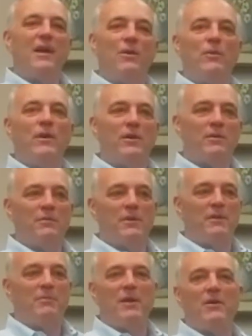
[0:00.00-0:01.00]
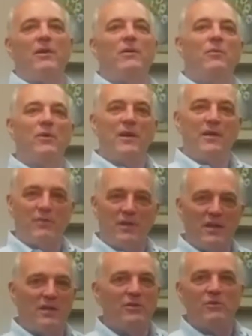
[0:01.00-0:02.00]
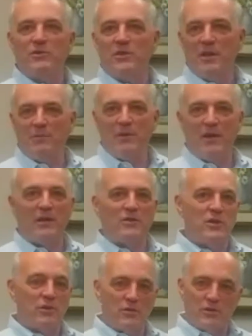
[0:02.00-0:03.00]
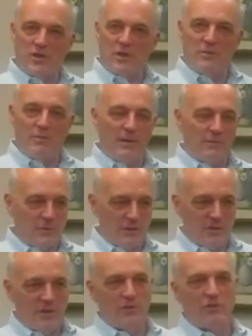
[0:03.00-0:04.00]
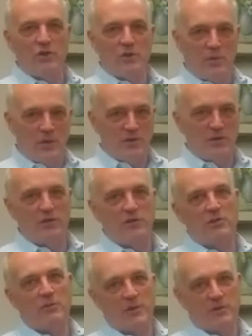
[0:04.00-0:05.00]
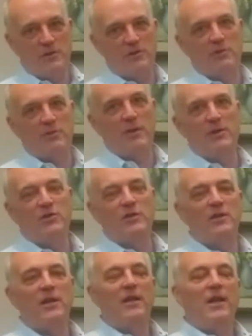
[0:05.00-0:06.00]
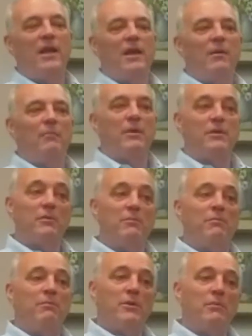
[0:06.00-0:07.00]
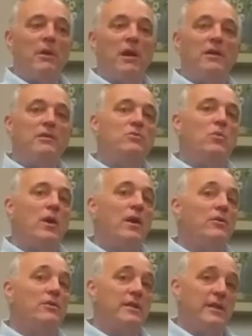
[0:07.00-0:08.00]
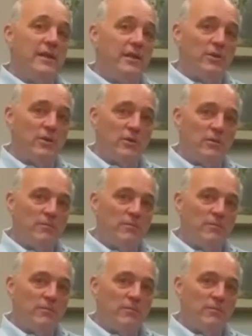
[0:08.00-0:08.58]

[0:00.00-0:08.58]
Now we're going to be a parent, and we're going to have a kid and do the same thing. So just like the Bible says, it goes generation to generation to generation. But the mind's wired to heal.